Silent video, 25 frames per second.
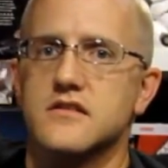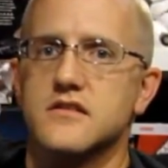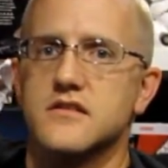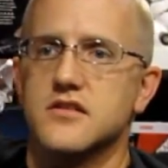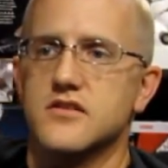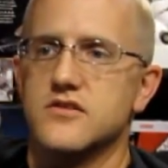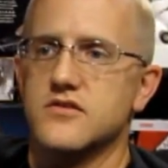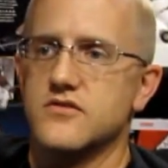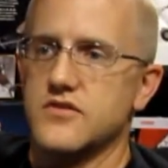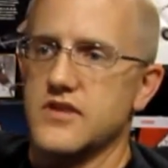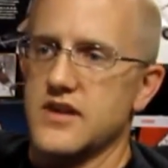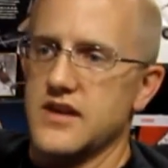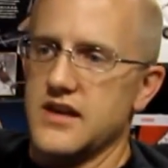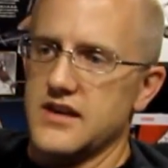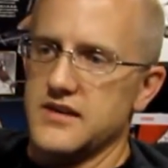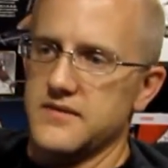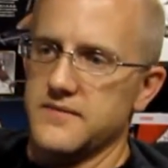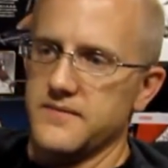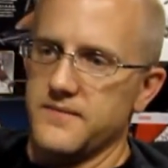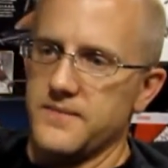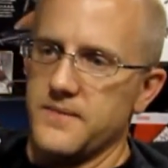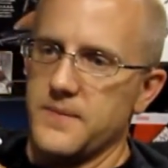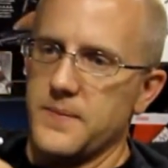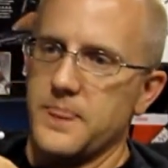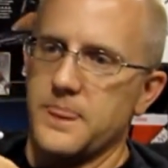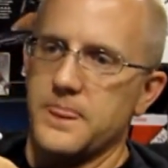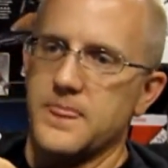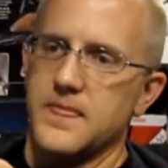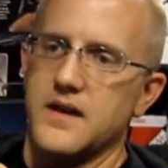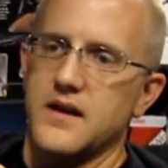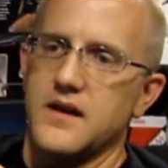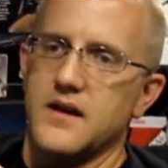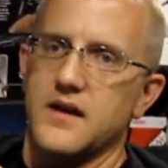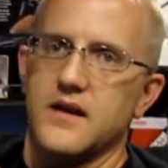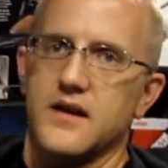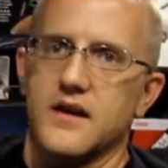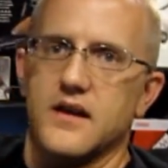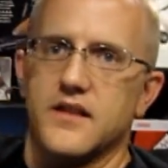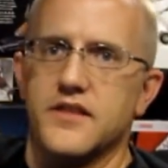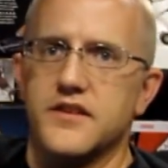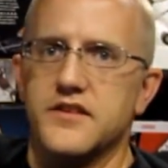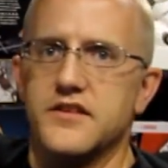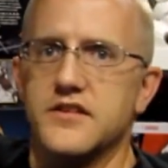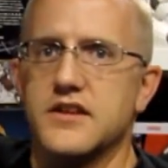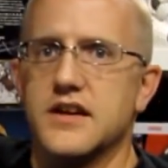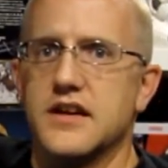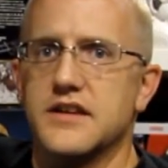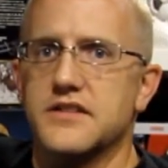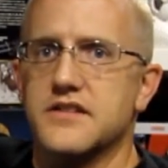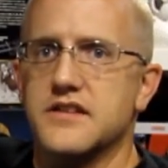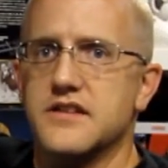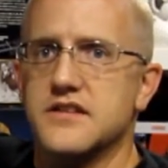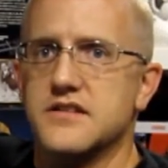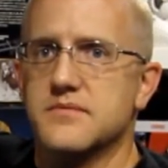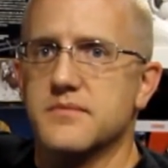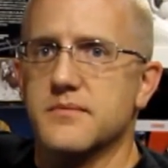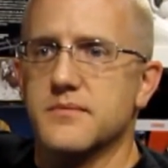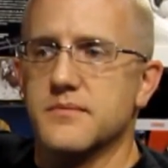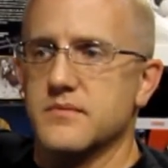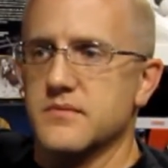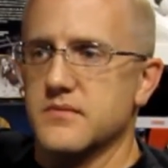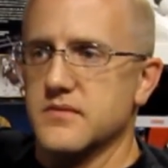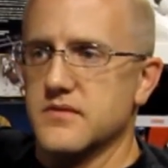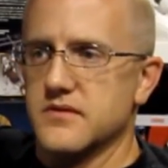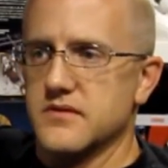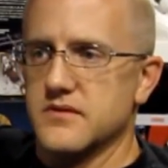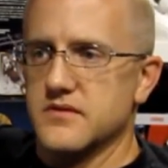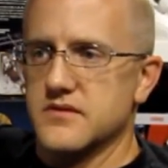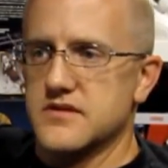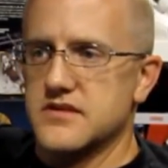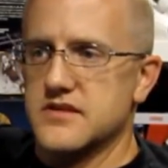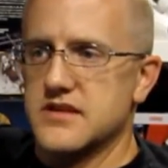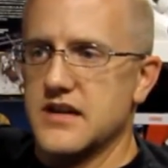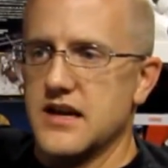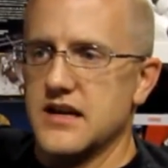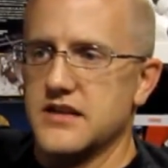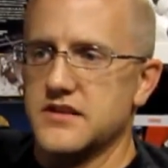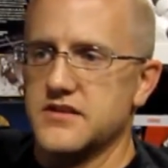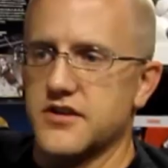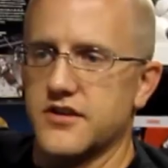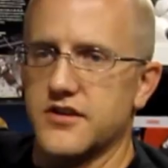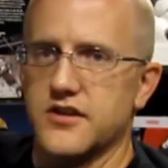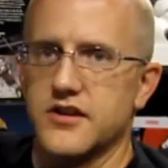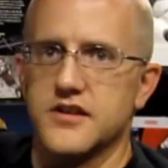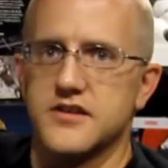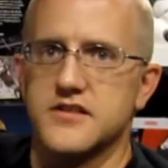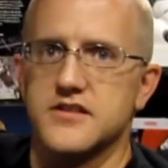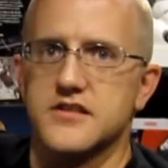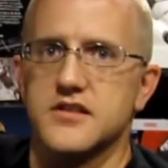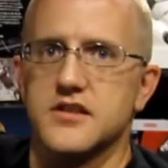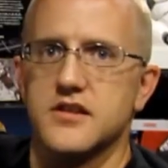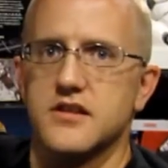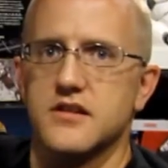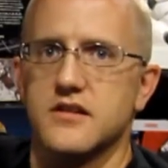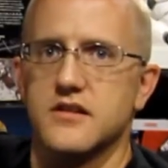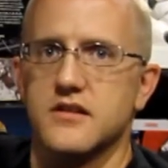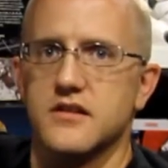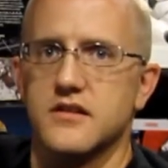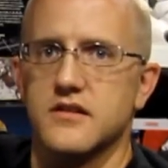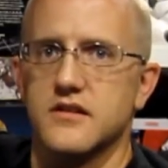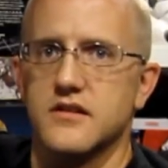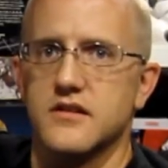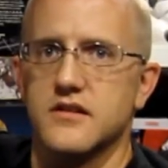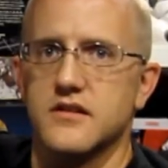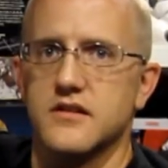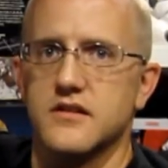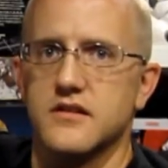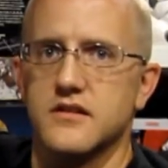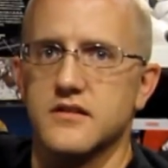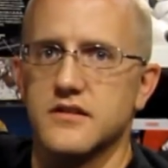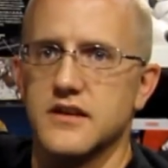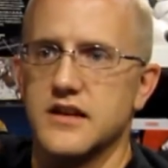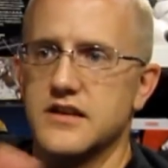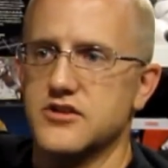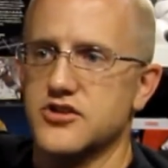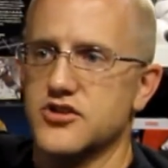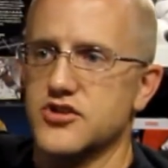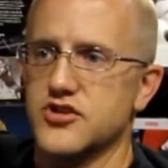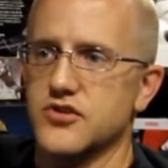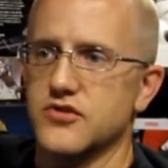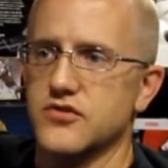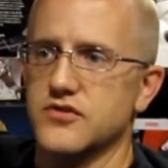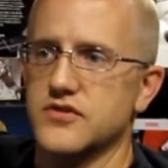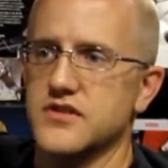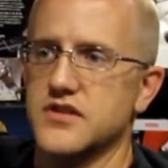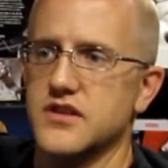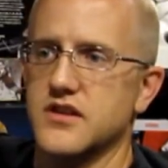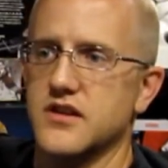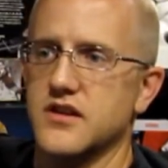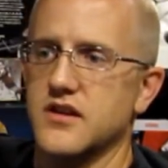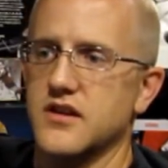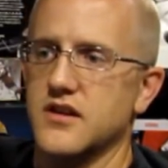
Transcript: to do that. And then you got these side turrets that shoot.